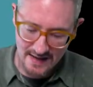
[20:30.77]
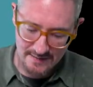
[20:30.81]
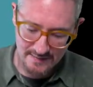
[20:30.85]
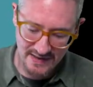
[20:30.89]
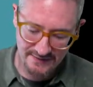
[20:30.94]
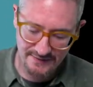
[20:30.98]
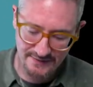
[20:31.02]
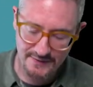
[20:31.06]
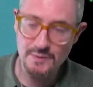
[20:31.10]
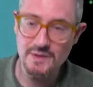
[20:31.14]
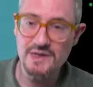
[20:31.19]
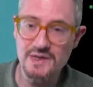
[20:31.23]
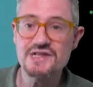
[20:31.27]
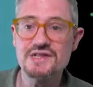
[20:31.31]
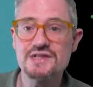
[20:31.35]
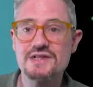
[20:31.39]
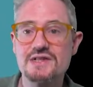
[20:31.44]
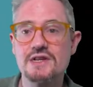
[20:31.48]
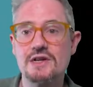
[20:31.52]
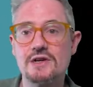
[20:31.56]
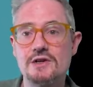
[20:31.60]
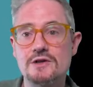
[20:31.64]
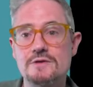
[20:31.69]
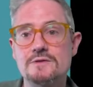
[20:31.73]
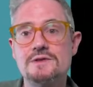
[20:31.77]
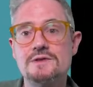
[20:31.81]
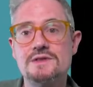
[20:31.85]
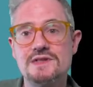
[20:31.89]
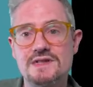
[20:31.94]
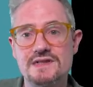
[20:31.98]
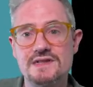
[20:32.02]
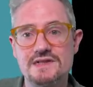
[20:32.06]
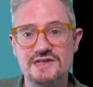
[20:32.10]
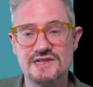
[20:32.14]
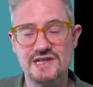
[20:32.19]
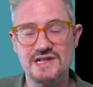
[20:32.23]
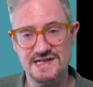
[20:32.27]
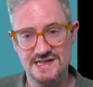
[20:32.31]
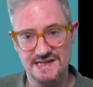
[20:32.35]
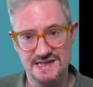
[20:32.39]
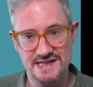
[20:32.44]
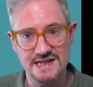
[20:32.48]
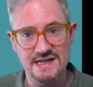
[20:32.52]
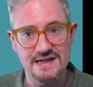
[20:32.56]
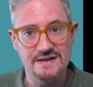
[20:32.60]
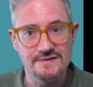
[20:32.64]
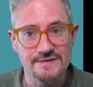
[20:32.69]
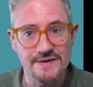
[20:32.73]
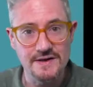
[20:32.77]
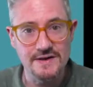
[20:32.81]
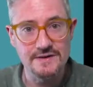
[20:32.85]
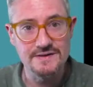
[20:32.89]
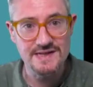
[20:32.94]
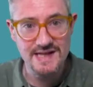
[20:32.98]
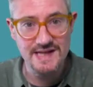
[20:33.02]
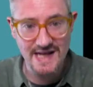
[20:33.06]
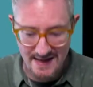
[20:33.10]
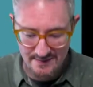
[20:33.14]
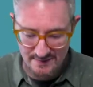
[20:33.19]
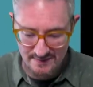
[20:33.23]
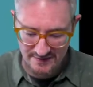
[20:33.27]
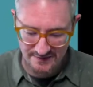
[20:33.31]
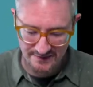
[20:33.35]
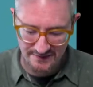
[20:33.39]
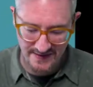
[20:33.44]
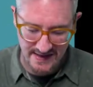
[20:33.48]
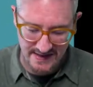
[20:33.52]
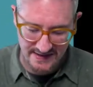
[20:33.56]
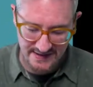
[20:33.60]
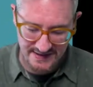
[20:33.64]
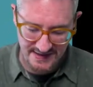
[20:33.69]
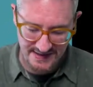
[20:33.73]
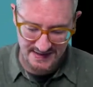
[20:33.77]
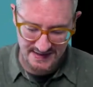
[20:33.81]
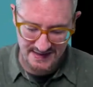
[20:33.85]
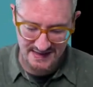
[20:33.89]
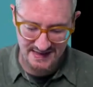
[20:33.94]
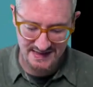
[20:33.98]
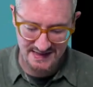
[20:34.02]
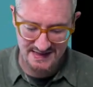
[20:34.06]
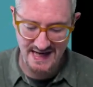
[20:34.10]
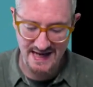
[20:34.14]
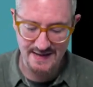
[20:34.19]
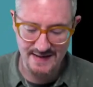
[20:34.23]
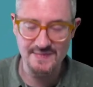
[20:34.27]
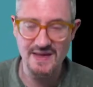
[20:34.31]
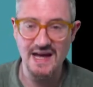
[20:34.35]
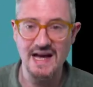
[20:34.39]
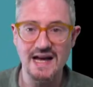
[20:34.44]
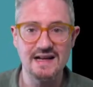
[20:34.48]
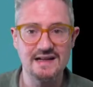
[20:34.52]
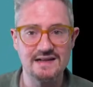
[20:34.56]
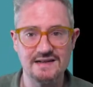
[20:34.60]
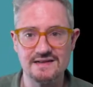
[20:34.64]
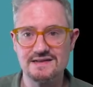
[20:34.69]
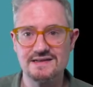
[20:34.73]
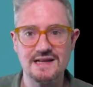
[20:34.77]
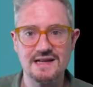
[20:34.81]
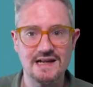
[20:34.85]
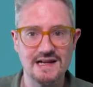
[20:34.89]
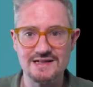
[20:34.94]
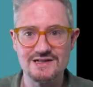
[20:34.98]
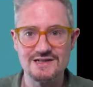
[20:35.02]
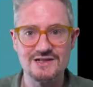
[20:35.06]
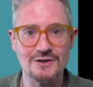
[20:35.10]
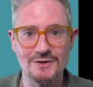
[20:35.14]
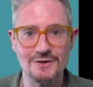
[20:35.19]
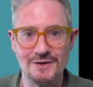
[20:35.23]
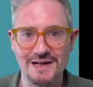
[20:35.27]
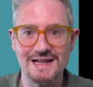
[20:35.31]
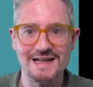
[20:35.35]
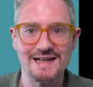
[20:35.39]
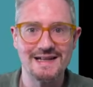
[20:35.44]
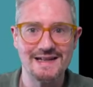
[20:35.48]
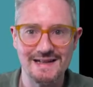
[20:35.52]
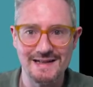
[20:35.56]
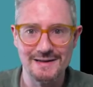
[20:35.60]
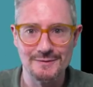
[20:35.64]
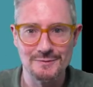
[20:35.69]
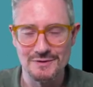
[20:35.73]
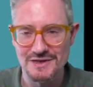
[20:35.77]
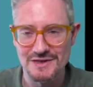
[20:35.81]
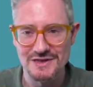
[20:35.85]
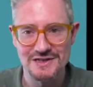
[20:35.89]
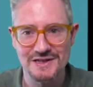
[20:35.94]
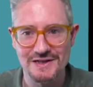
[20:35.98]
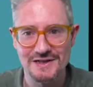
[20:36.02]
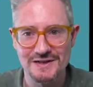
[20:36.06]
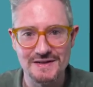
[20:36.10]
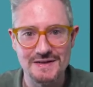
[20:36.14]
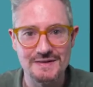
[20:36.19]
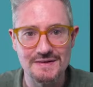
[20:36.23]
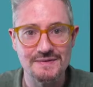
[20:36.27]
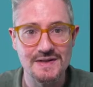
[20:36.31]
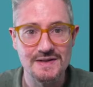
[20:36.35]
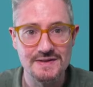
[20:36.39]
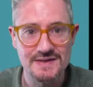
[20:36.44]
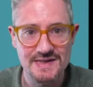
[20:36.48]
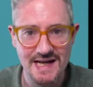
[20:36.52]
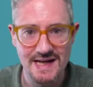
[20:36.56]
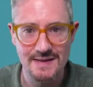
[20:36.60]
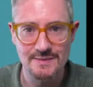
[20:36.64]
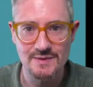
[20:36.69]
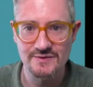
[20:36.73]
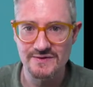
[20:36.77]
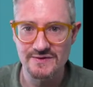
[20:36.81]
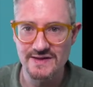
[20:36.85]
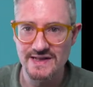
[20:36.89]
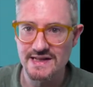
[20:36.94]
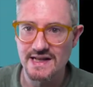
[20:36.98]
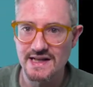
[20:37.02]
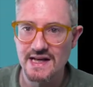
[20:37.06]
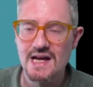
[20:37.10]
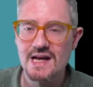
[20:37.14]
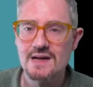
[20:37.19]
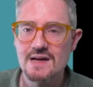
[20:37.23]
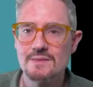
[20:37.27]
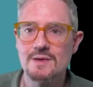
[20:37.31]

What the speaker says: But if you want to go to just see the phone's camera feed, just tap that and untoggle it and it will just show you the phone's camera feed.